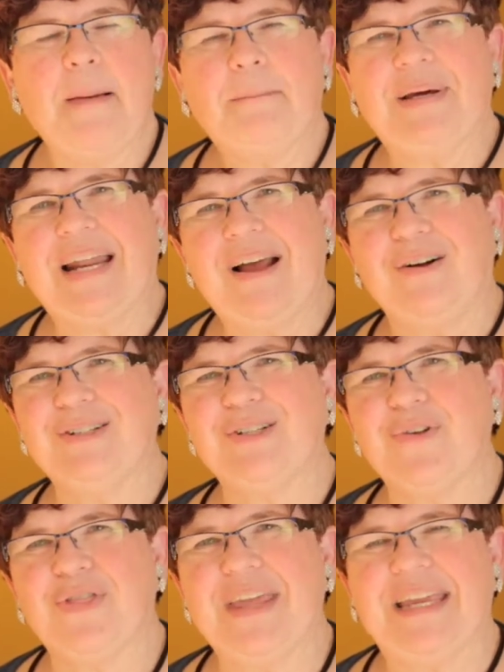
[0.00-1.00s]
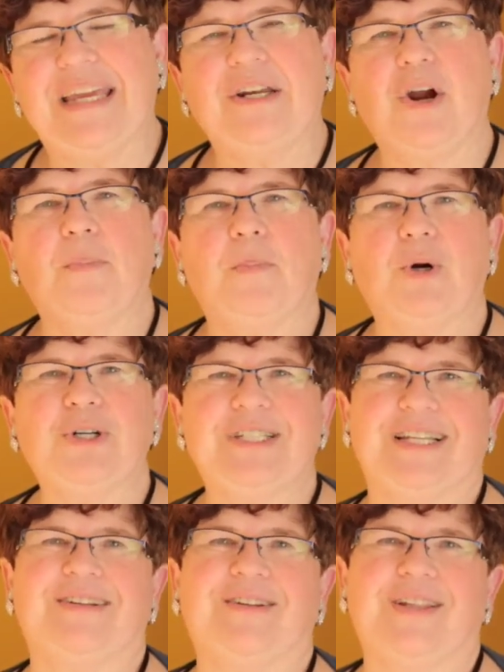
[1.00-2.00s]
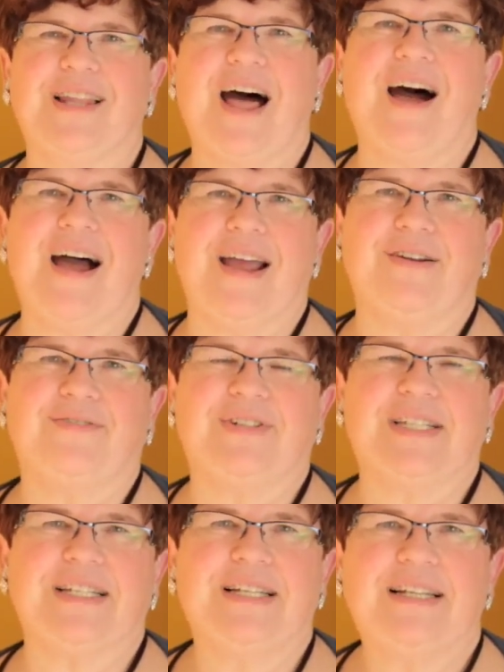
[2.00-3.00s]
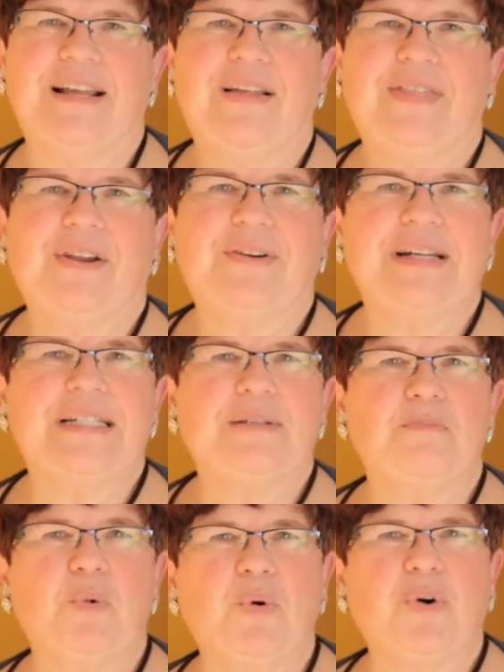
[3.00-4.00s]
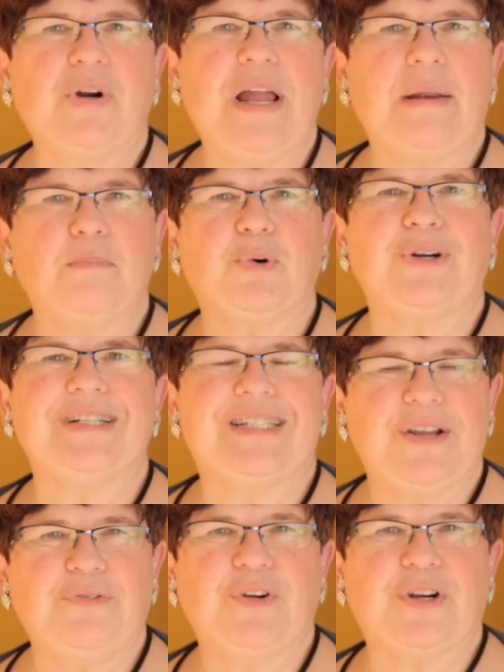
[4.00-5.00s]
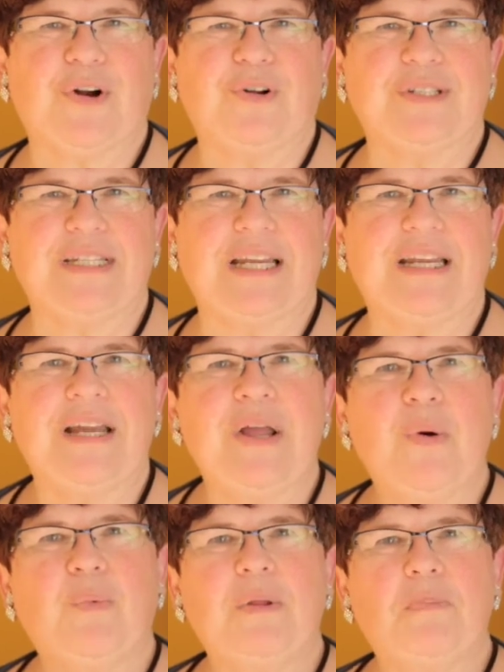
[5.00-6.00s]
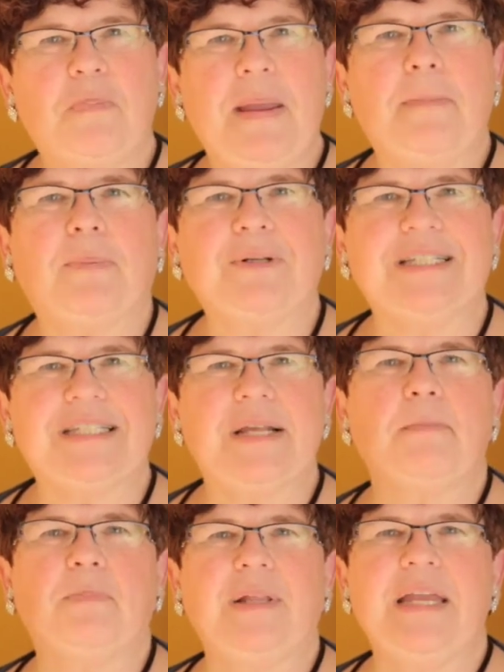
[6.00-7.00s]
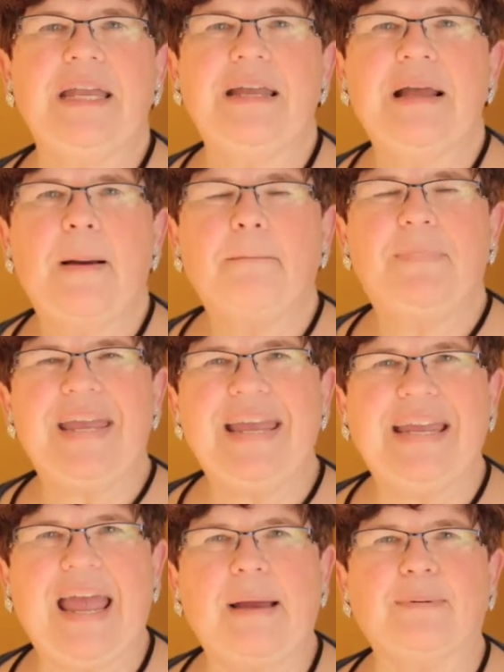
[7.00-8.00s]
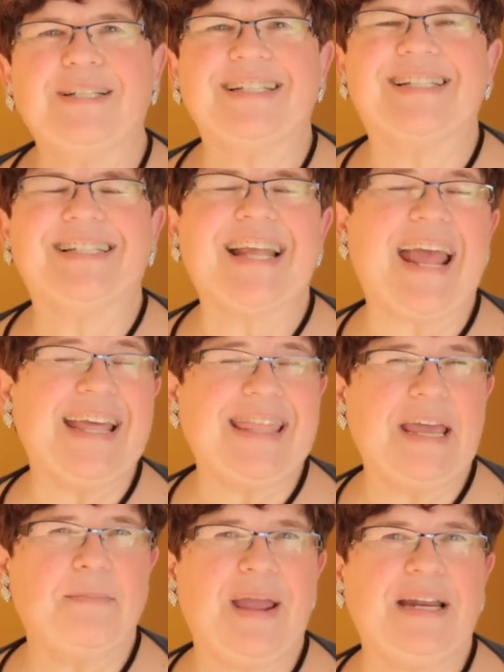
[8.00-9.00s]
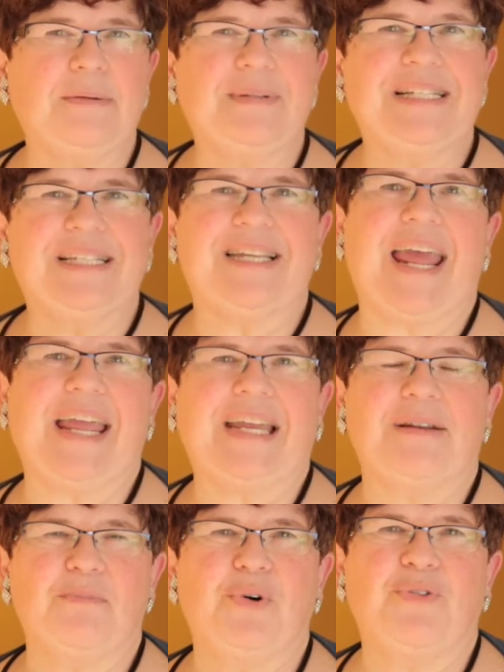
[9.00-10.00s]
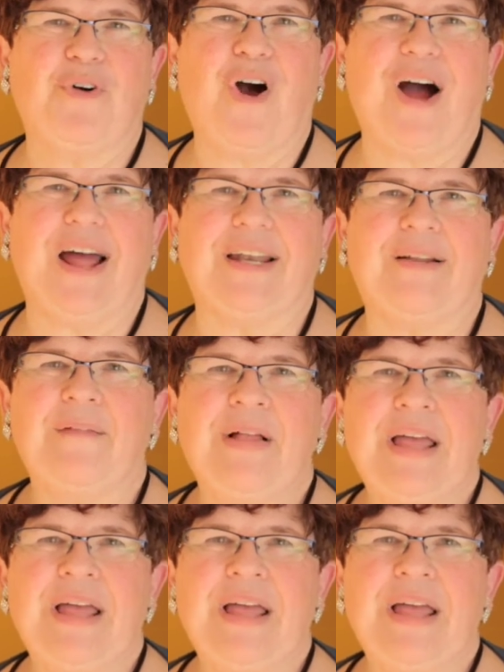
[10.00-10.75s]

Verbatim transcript: But I also think in our personal lives, there is more and more difficulty with people simply being able to say they made a mistake and move on.